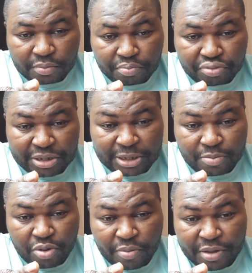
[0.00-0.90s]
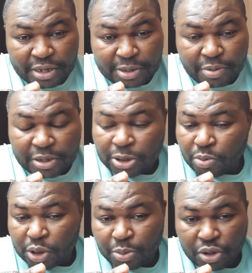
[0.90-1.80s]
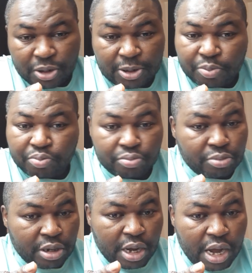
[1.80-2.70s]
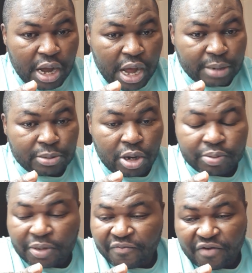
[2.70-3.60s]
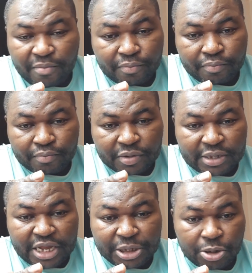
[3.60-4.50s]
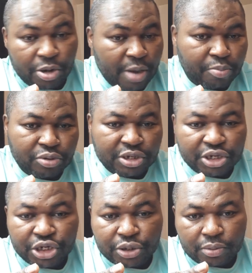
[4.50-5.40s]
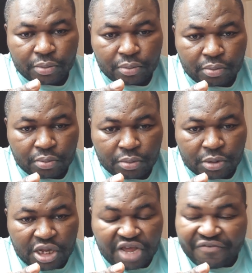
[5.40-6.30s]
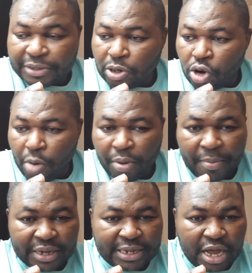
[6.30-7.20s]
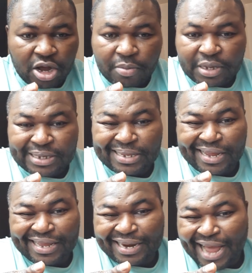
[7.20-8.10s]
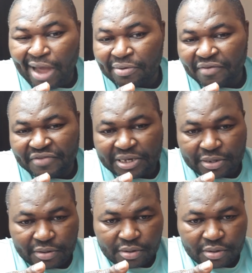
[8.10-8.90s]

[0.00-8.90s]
President Popia spend so much money to adopt him from Nigeria and put in jail? If he's so compromised, how come he's not yet out of jail?